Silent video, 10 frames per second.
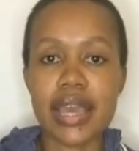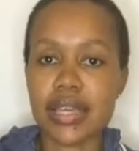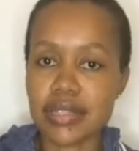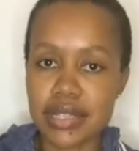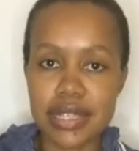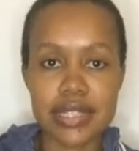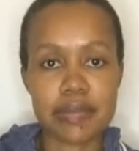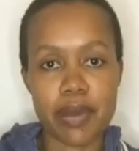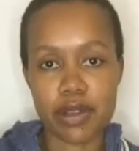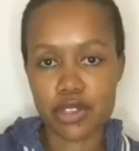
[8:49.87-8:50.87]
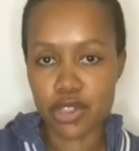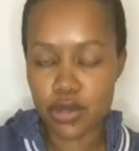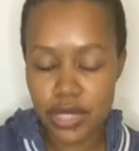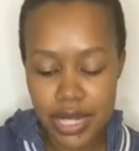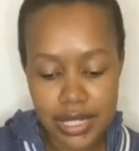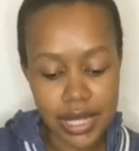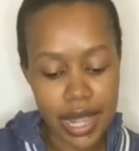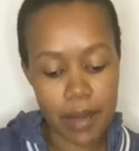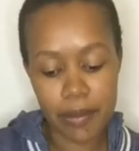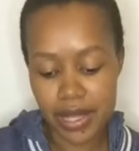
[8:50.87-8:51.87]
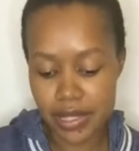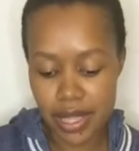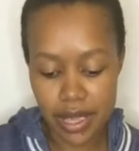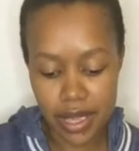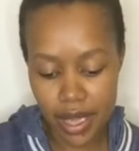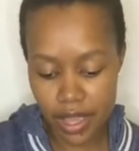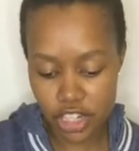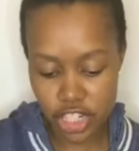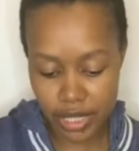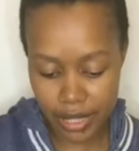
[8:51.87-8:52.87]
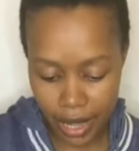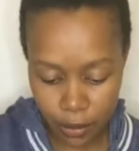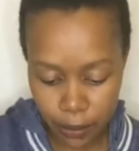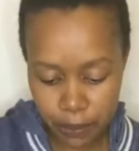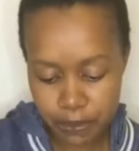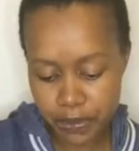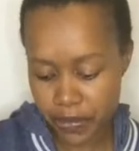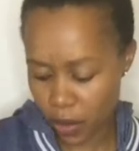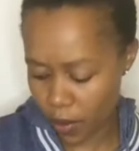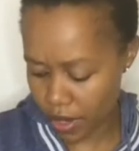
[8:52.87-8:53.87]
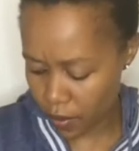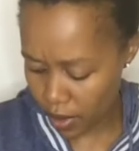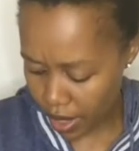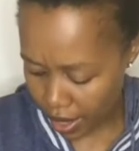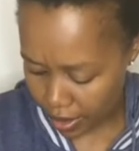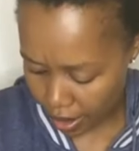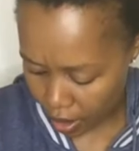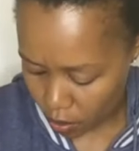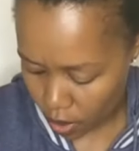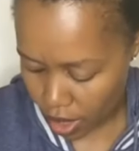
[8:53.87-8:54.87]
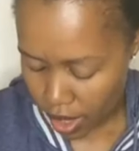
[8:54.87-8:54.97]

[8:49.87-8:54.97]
It's just about you standing up and taking action now. When we are now